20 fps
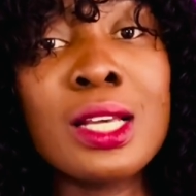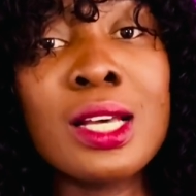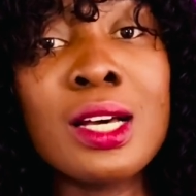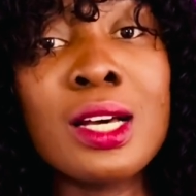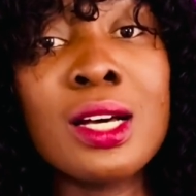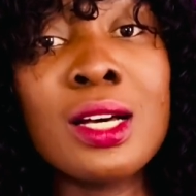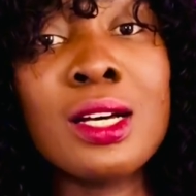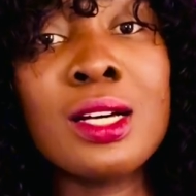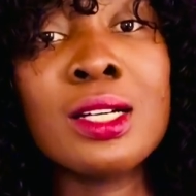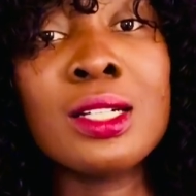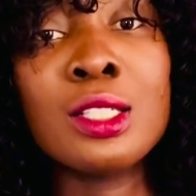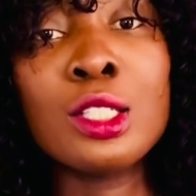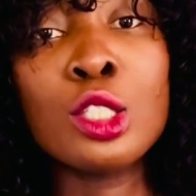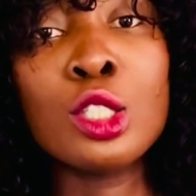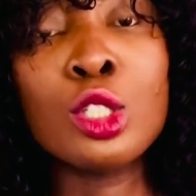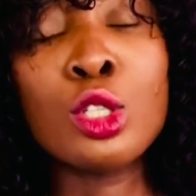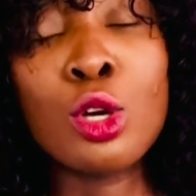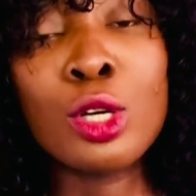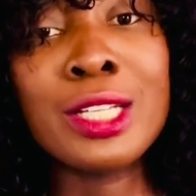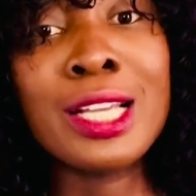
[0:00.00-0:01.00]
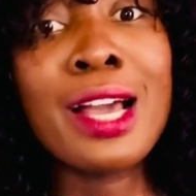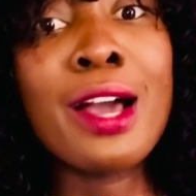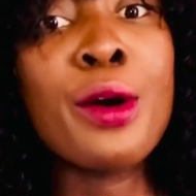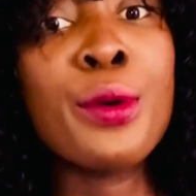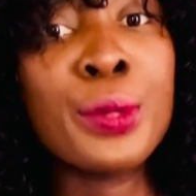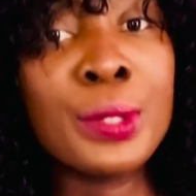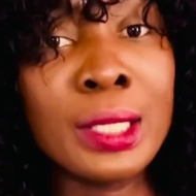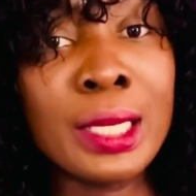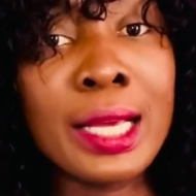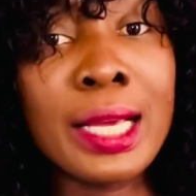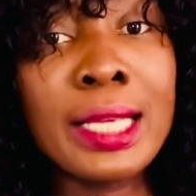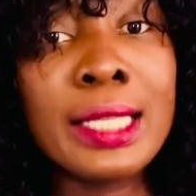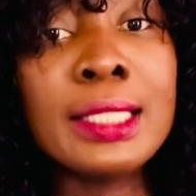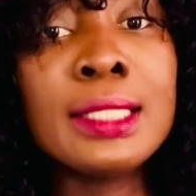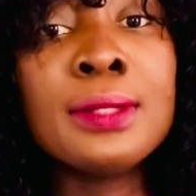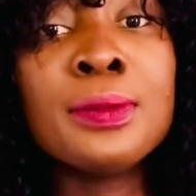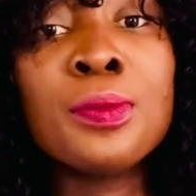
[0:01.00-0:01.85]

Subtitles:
a lawyer online,